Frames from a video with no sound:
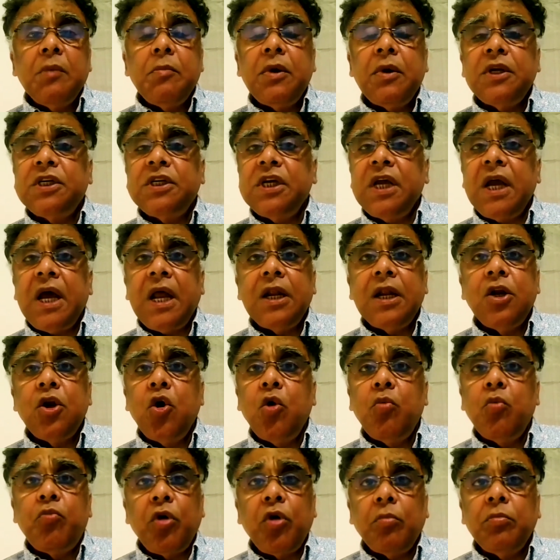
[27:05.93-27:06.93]
But she had
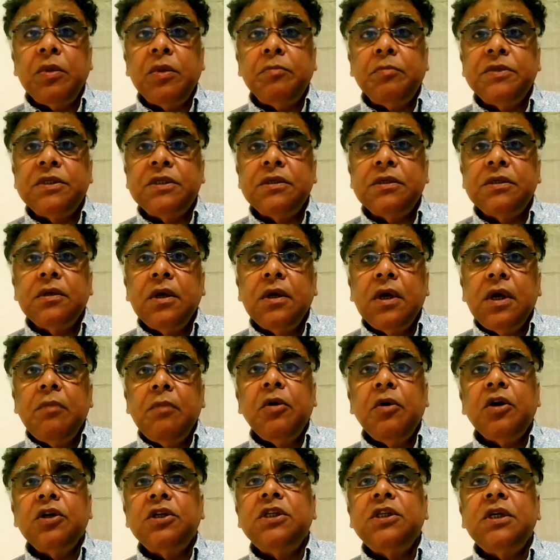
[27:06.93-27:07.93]
no problems
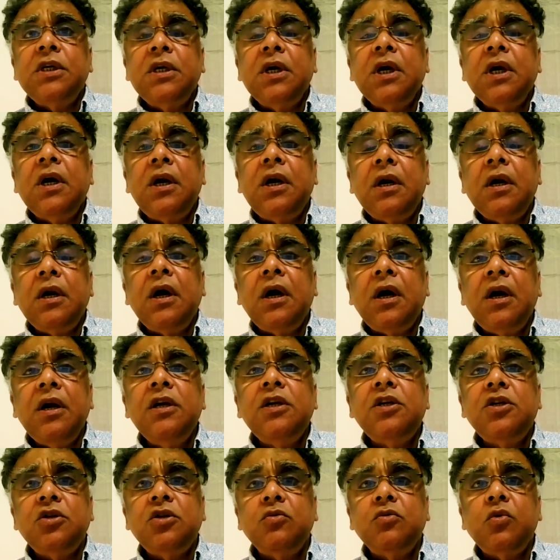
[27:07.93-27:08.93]
because her
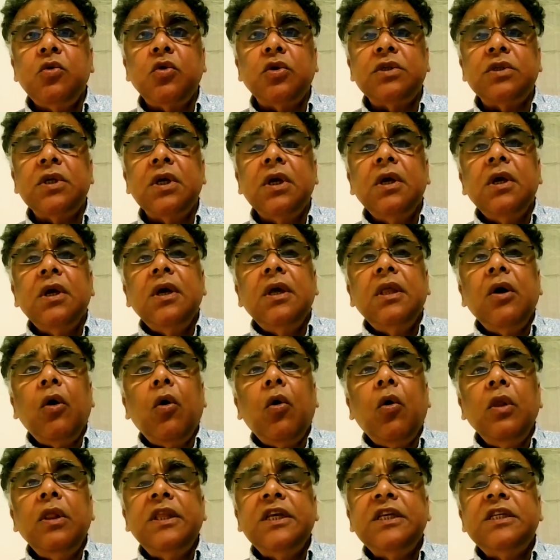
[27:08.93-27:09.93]
issue was
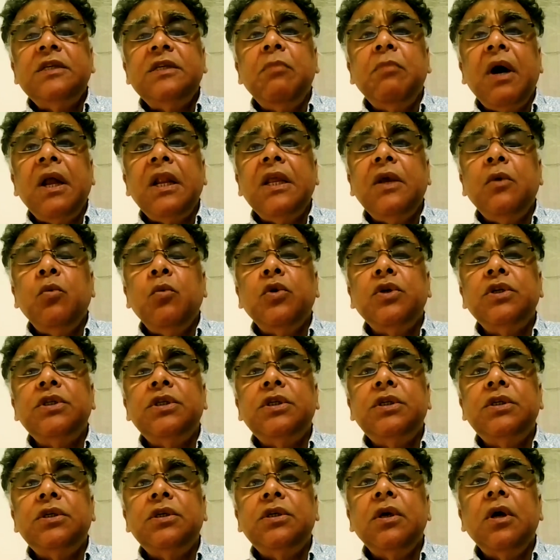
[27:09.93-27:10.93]
all this money
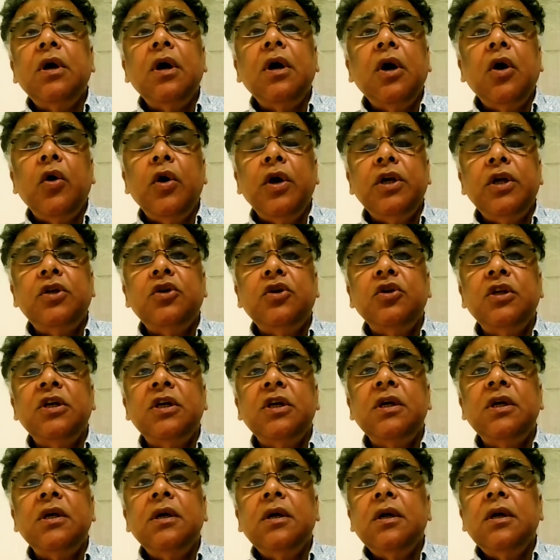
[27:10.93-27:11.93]
was going to
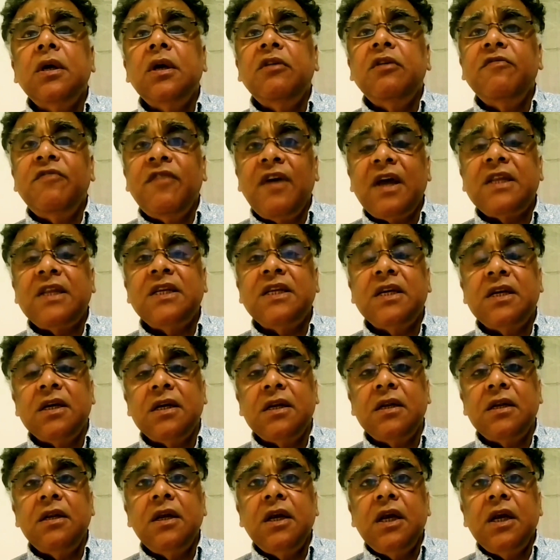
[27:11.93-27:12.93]
the
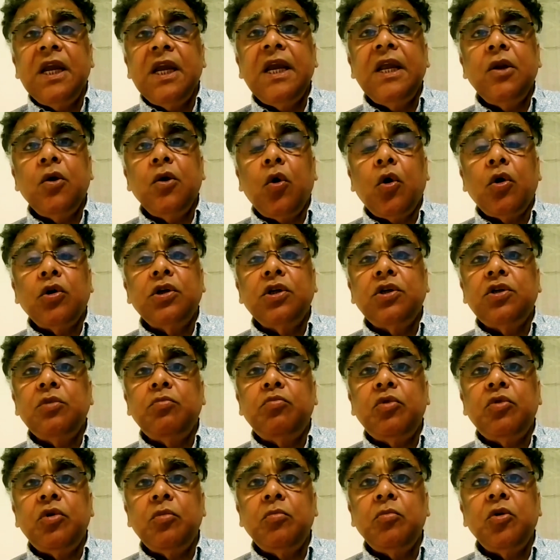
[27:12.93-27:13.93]
Vatican in order to
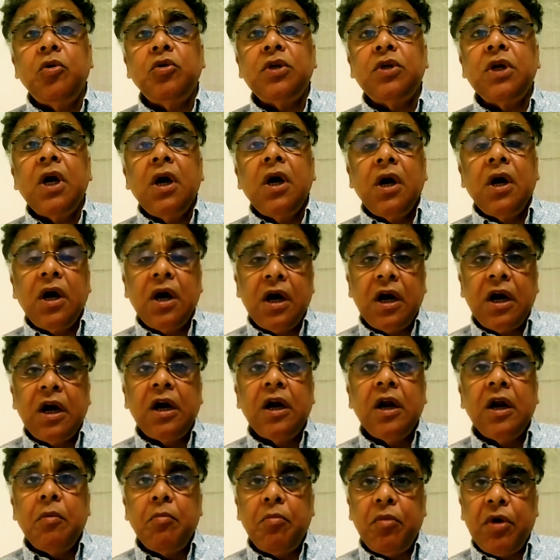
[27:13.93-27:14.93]
promote
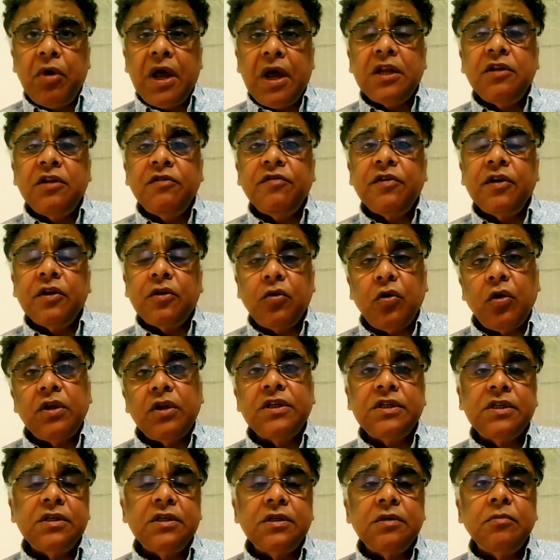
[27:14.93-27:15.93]
her brand of
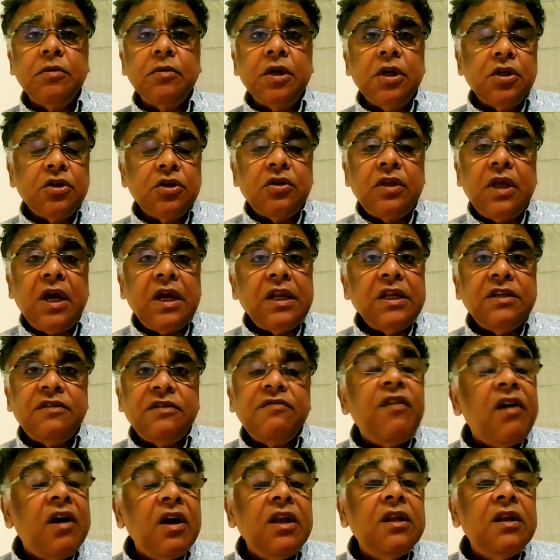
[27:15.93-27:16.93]
Catholicism. So that is
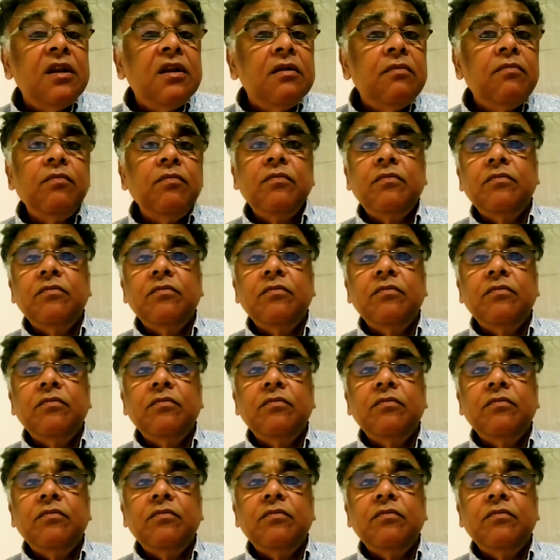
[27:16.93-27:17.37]
fine.